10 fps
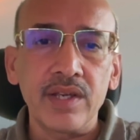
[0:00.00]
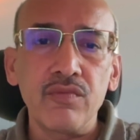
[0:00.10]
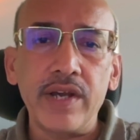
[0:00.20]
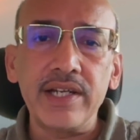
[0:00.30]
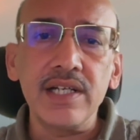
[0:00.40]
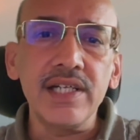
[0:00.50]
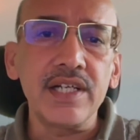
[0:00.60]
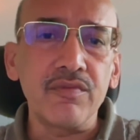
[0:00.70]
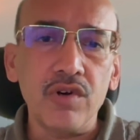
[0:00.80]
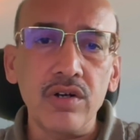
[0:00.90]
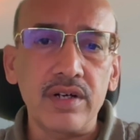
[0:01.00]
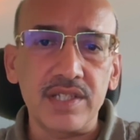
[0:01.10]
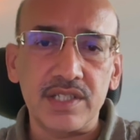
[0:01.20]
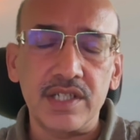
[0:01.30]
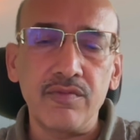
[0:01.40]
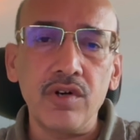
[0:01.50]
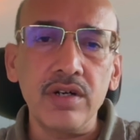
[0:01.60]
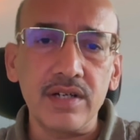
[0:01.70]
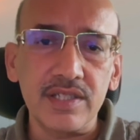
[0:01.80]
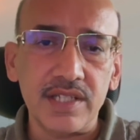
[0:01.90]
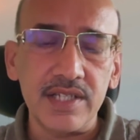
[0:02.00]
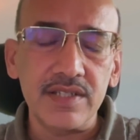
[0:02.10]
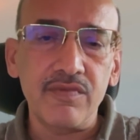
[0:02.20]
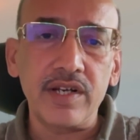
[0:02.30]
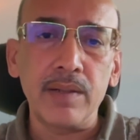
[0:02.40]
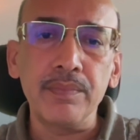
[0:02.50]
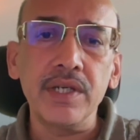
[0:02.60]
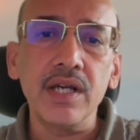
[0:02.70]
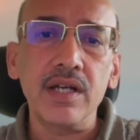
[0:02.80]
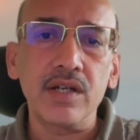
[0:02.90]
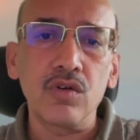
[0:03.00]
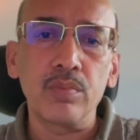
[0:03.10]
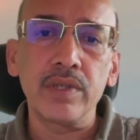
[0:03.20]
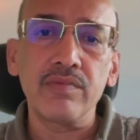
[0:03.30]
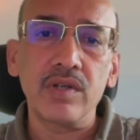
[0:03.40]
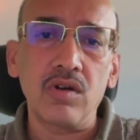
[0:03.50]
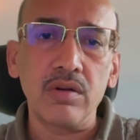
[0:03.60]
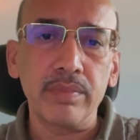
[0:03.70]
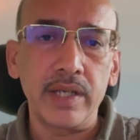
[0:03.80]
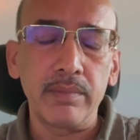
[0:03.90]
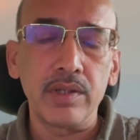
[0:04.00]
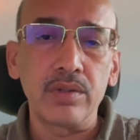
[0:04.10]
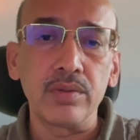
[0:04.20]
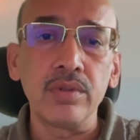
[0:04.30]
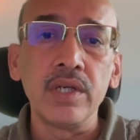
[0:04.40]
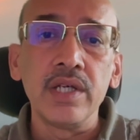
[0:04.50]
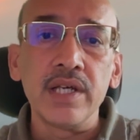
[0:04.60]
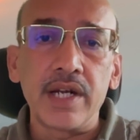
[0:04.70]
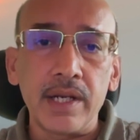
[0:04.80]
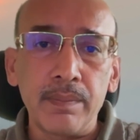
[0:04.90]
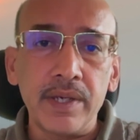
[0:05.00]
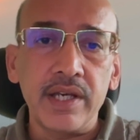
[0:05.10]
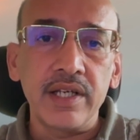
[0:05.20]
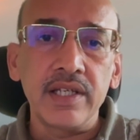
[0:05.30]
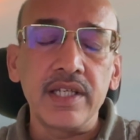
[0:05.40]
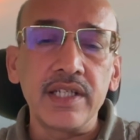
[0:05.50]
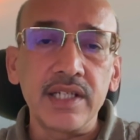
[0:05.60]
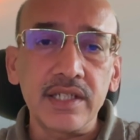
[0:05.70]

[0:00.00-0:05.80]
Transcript: Finally, default risk. Default risk is if a company or a government will not be able to repay either